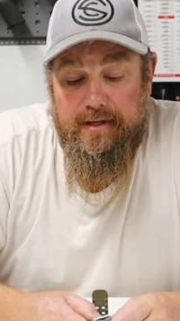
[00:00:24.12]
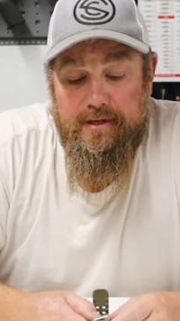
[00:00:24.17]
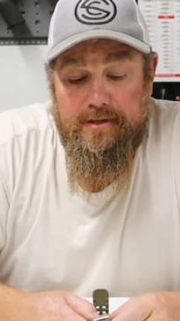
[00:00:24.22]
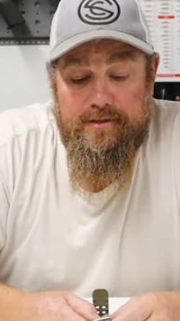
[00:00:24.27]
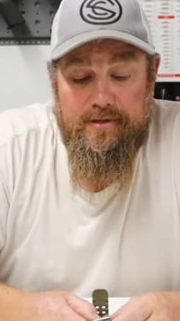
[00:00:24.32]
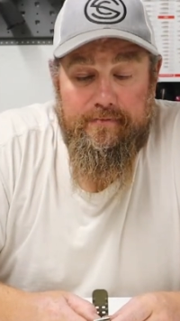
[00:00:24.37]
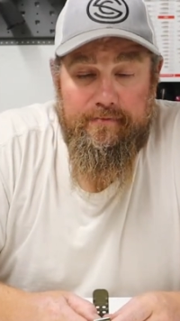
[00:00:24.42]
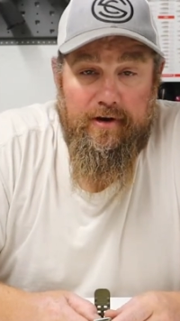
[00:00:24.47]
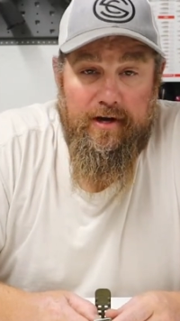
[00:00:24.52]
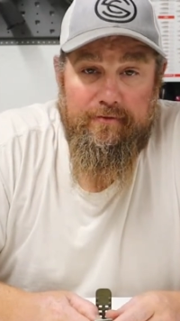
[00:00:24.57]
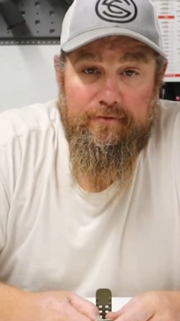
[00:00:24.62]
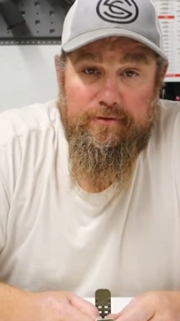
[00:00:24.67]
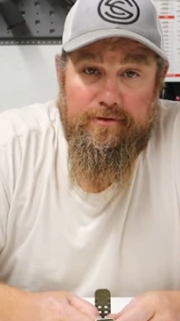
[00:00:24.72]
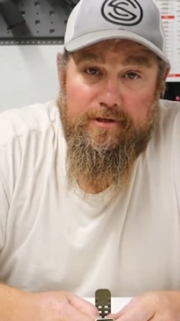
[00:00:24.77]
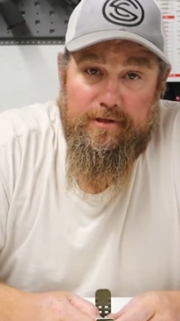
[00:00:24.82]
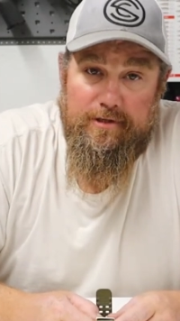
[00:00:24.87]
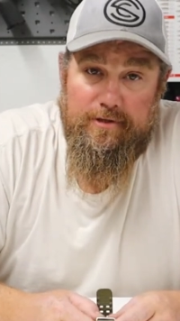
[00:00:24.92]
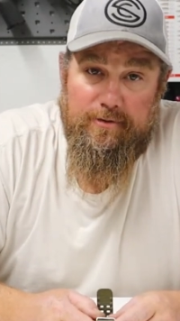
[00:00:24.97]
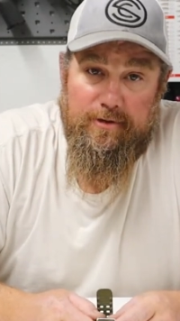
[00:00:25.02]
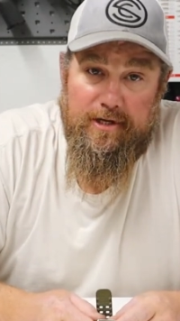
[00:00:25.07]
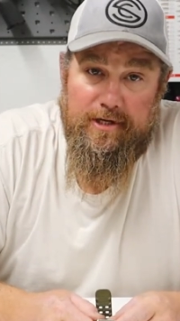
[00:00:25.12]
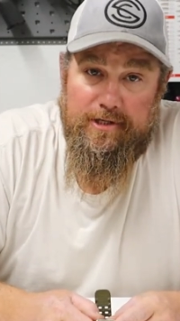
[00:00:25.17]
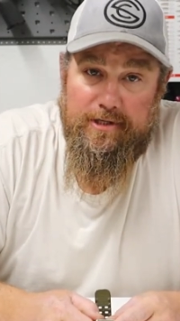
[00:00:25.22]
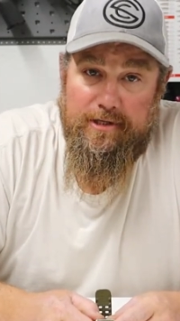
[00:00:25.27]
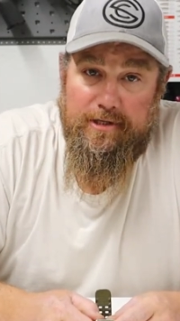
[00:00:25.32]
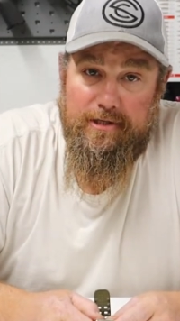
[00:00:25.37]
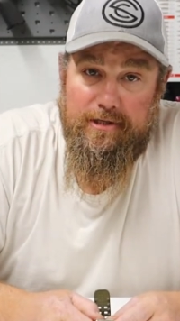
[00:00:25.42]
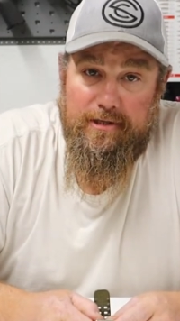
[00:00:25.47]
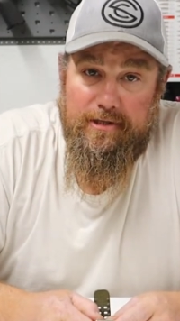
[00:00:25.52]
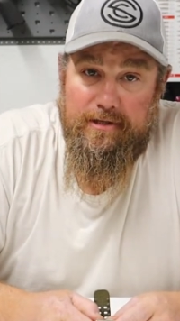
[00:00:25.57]
a survival
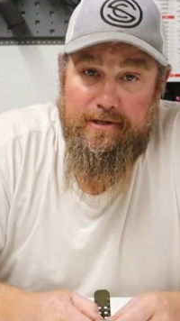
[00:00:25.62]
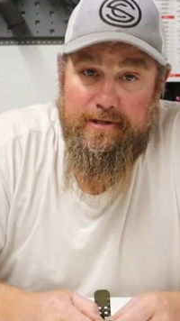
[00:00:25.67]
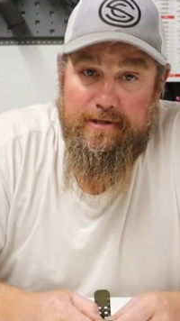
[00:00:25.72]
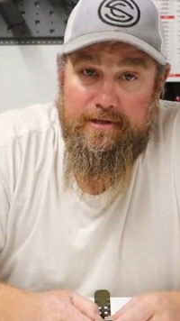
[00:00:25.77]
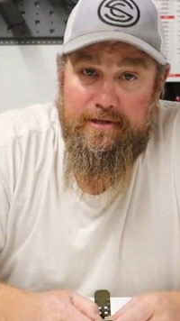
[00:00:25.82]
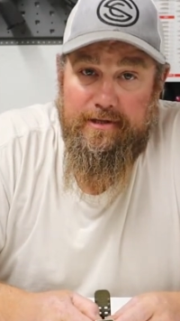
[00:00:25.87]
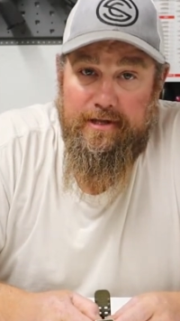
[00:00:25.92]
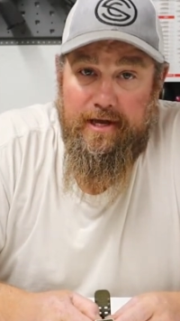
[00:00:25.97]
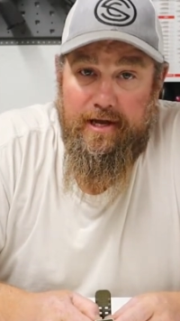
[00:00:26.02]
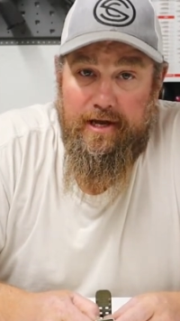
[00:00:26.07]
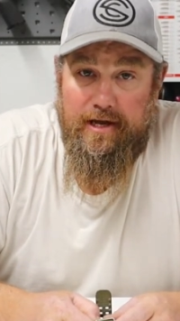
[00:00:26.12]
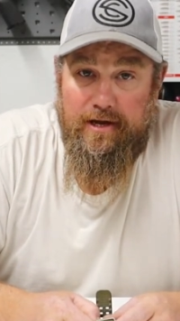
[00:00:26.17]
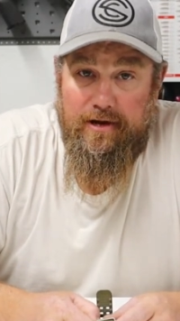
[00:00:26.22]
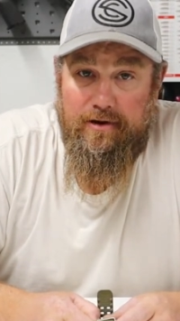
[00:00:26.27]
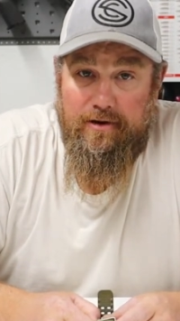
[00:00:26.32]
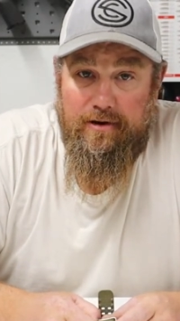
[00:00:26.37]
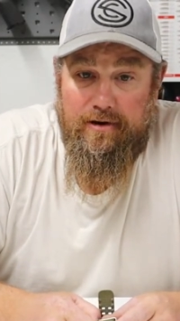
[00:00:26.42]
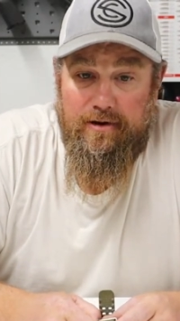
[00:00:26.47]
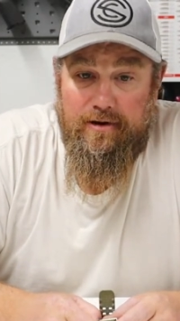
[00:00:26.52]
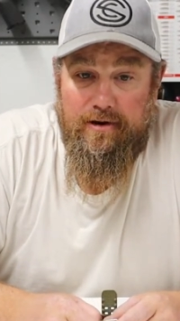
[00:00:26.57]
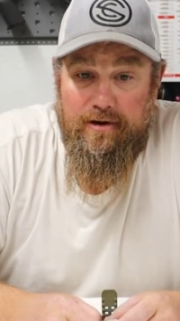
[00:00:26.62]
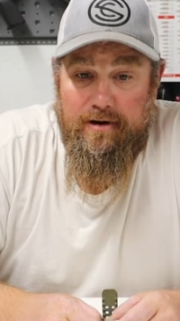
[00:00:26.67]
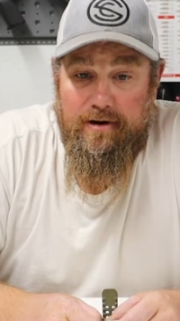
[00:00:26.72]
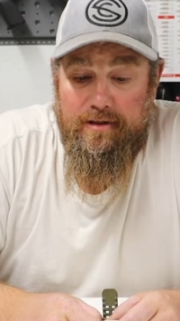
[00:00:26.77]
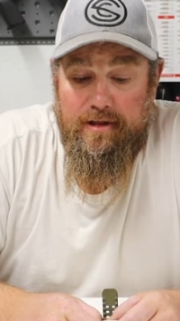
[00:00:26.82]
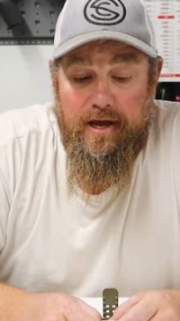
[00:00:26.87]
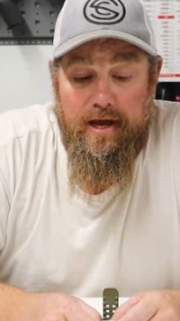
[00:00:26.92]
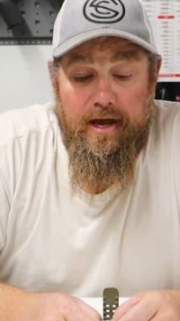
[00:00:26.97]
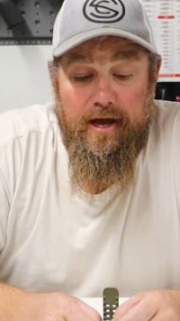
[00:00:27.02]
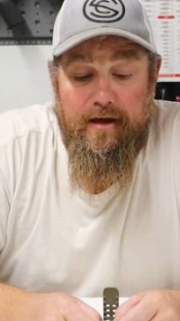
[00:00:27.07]
situation, they
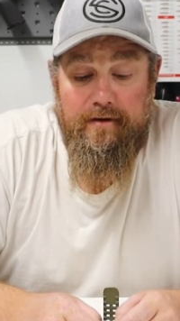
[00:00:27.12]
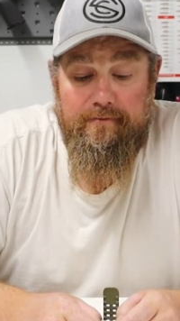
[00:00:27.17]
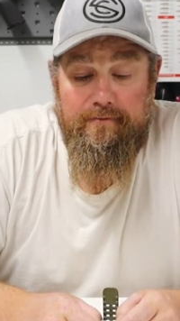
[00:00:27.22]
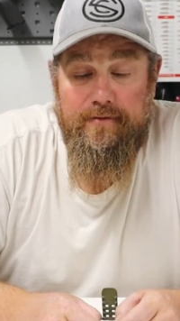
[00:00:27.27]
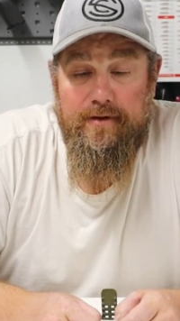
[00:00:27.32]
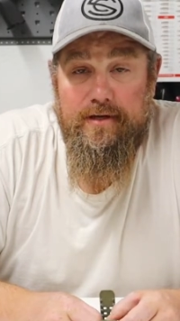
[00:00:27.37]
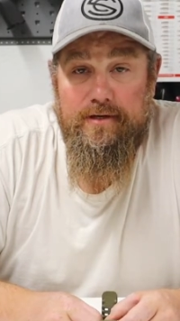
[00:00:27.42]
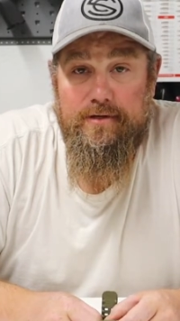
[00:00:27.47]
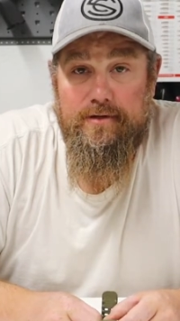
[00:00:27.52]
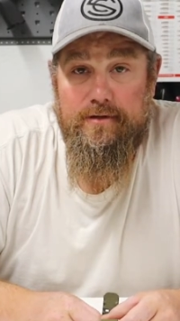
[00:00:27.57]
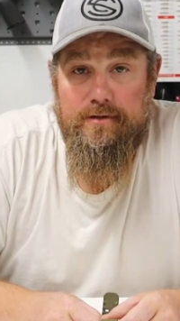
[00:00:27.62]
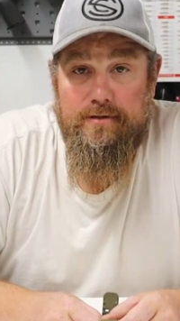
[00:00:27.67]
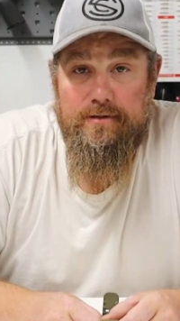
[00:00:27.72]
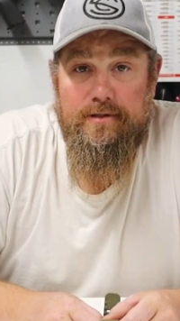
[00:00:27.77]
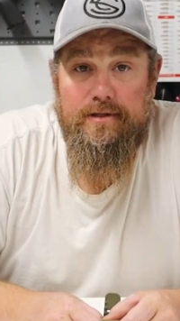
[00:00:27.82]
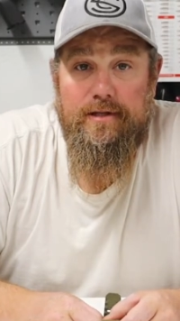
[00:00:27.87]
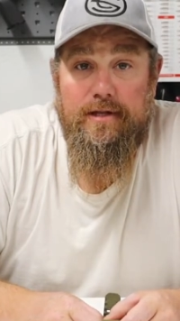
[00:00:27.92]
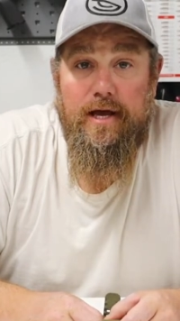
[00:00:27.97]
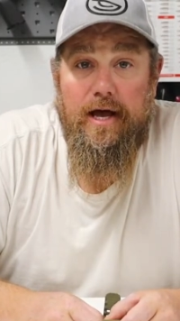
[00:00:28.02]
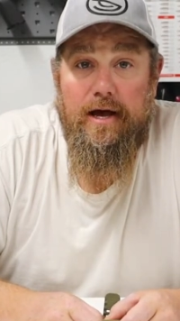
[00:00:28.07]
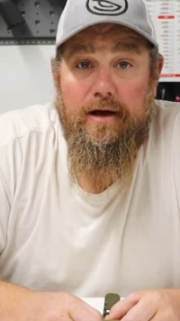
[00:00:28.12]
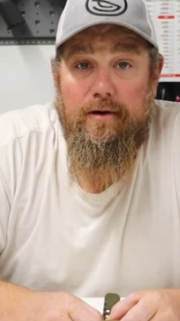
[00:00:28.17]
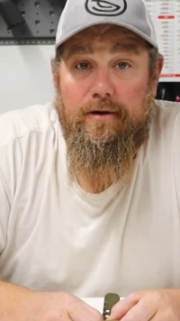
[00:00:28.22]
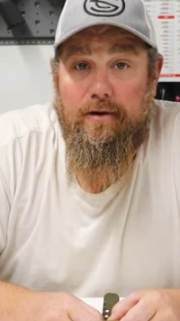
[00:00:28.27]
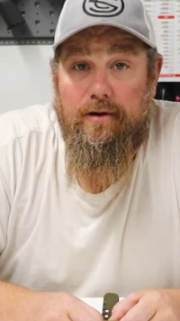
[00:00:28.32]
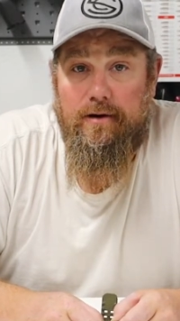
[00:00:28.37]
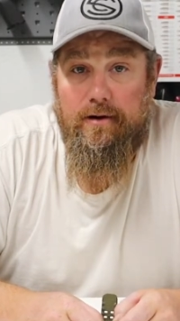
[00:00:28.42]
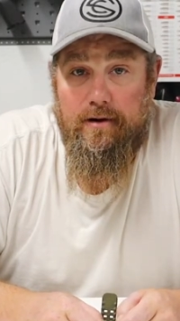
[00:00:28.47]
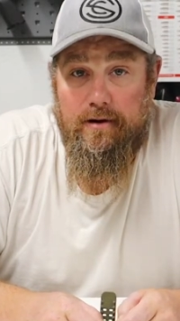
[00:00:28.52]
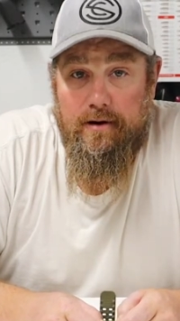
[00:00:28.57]
have features that
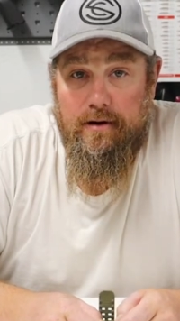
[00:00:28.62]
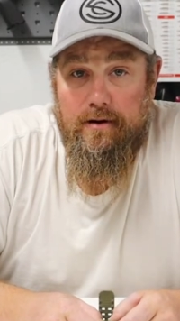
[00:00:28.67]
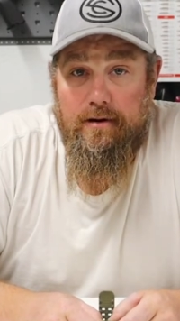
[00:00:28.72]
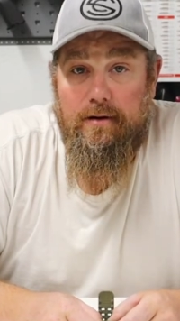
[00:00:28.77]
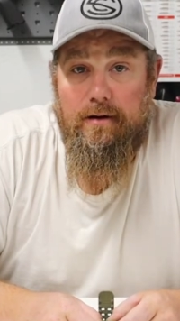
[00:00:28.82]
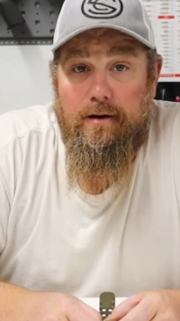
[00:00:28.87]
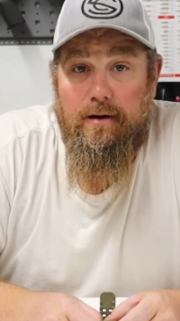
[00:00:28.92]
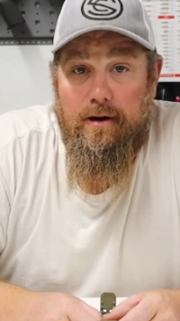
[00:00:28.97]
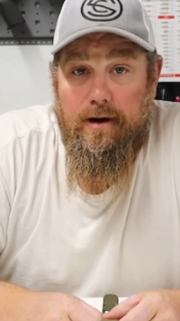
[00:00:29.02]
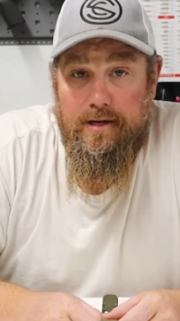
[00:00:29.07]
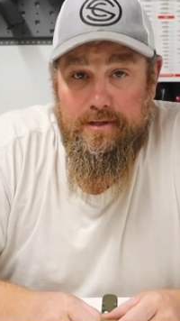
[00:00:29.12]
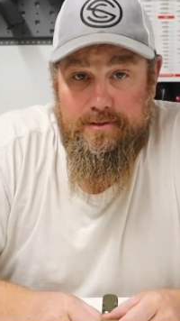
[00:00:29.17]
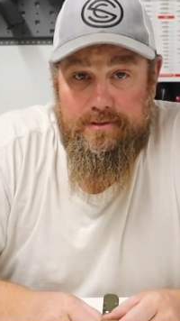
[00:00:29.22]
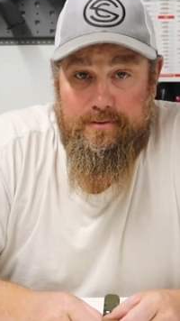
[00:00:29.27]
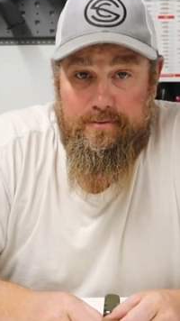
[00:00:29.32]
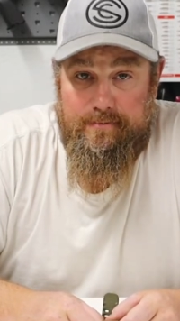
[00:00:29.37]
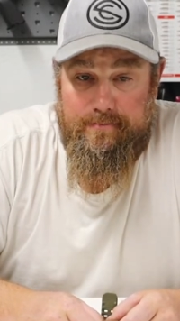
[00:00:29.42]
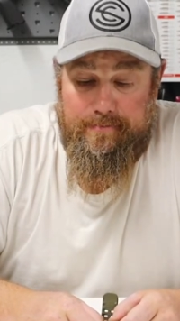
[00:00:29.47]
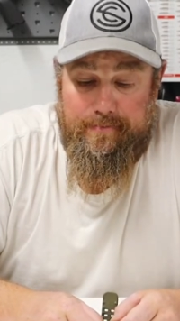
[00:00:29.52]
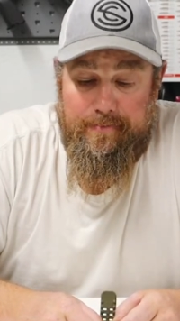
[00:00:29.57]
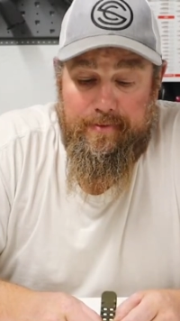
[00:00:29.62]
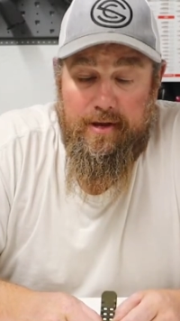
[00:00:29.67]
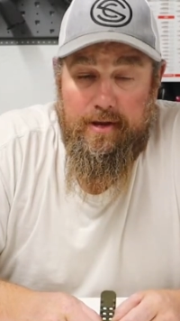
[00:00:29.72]
are awesome.